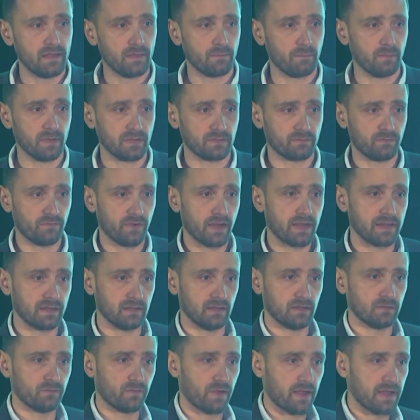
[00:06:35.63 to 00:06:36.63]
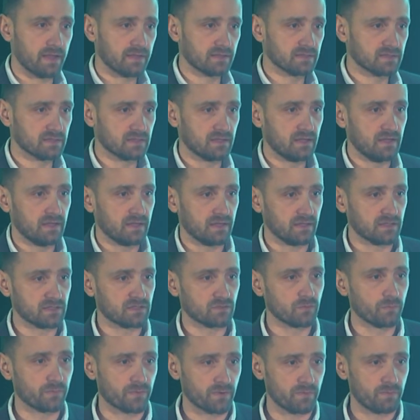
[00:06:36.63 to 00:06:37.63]
but way in advance is
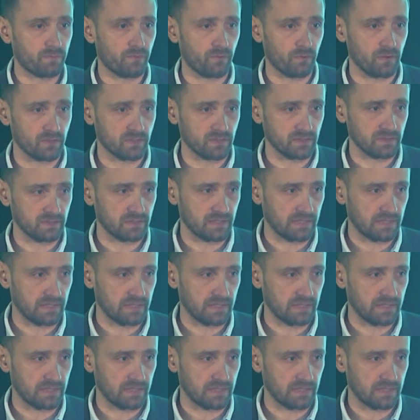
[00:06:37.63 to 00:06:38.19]
super important.